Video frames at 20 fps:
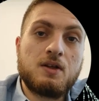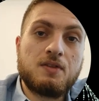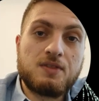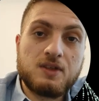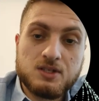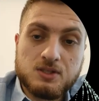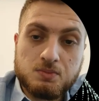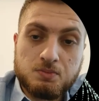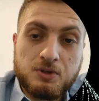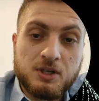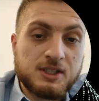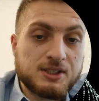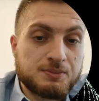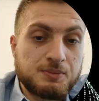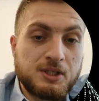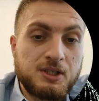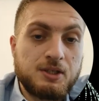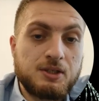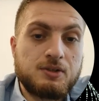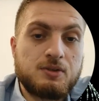This brings
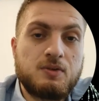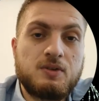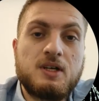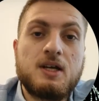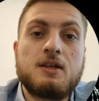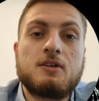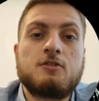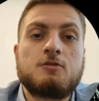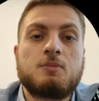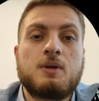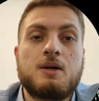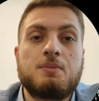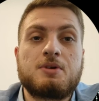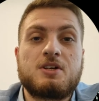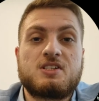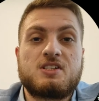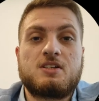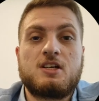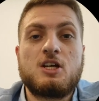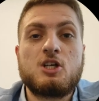me to the end of my
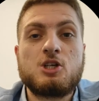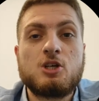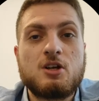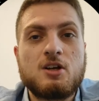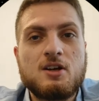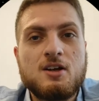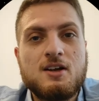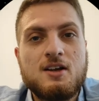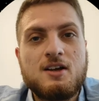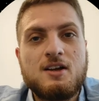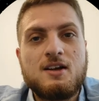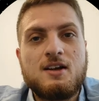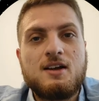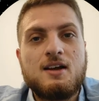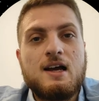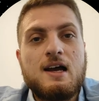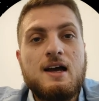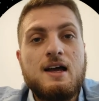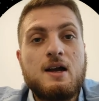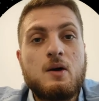presentation,
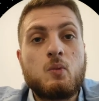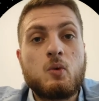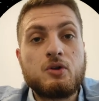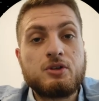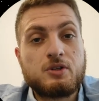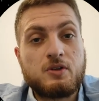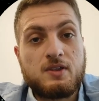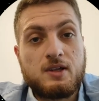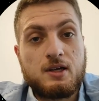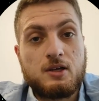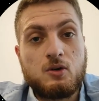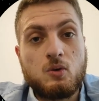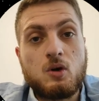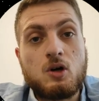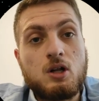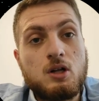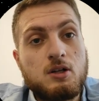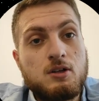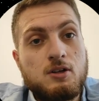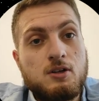and I want to thank you
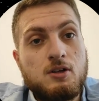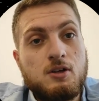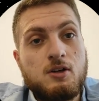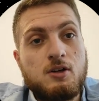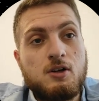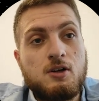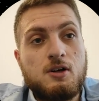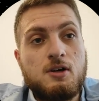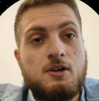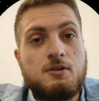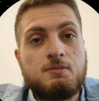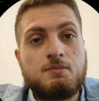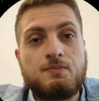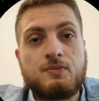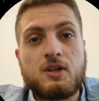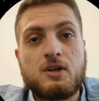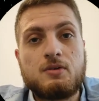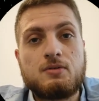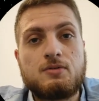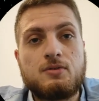all
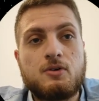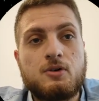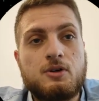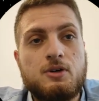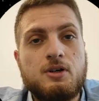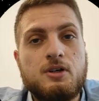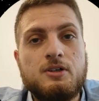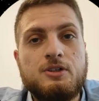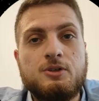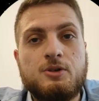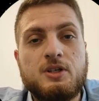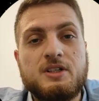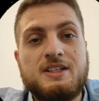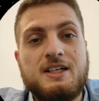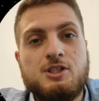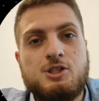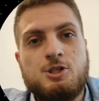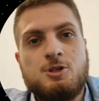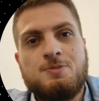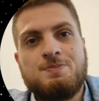for your
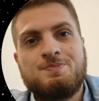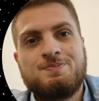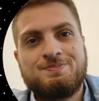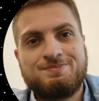attention.